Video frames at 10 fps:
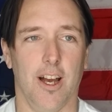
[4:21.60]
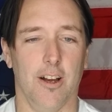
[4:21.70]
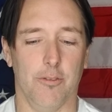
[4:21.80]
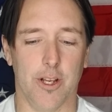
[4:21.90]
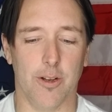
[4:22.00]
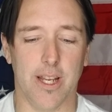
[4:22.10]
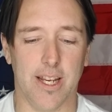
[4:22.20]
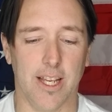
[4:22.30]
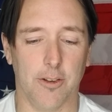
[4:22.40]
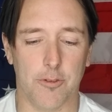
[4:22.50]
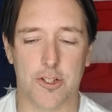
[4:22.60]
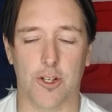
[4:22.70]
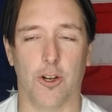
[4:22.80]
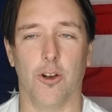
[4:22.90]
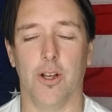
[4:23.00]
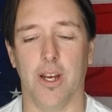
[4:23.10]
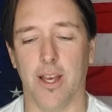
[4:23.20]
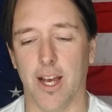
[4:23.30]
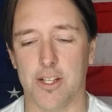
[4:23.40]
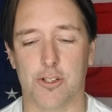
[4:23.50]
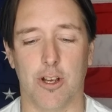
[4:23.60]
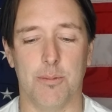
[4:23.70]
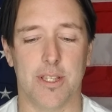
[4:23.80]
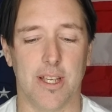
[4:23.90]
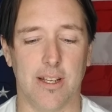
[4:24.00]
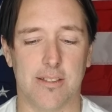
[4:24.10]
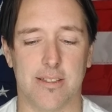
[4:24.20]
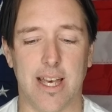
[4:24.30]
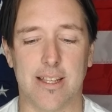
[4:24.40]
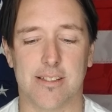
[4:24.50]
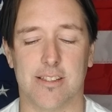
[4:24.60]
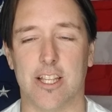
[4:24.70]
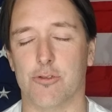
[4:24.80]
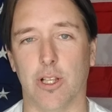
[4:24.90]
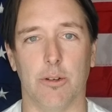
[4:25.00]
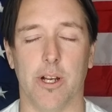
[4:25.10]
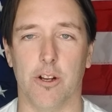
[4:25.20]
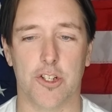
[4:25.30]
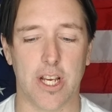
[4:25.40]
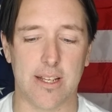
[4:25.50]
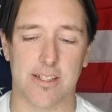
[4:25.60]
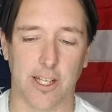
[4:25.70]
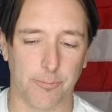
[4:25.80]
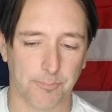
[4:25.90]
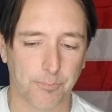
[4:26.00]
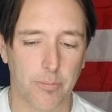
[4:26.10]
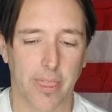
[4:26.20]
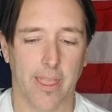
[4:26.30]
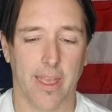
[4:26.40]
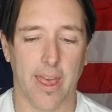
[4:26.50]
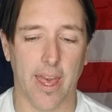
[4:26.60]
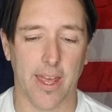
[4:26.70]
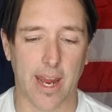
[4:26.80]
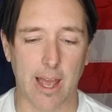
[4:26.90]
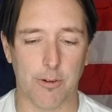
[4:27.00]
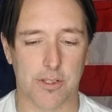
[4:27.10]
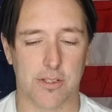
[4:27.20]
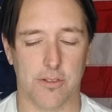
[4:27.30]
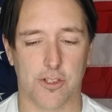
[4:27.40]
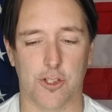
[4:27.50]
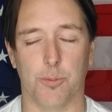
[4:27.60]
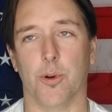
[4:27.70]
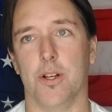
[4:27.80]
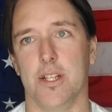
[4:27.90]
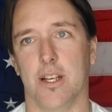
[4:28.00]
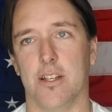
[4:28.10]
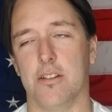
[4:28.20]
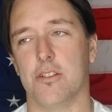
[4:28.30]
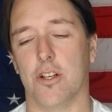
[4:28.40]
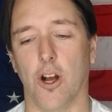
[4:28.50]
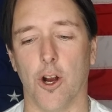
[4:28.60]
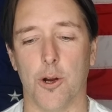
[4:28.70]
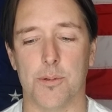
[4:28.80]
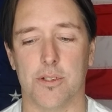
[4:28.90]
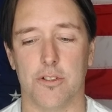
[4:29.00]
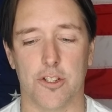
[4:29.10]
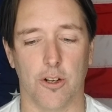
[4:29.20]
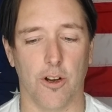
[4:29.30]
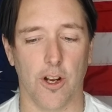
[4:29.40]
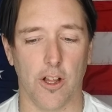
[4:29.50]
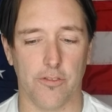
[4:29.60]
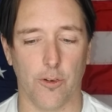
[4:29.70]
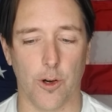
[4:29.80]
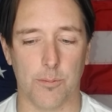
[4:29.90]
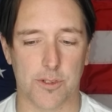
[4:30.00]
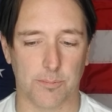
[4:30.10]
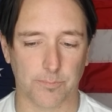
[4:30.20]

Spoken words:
when you're eating sugar and ice cream and things. That's really what you're chasing. And I was super addicted to carbs, sugar in all forms.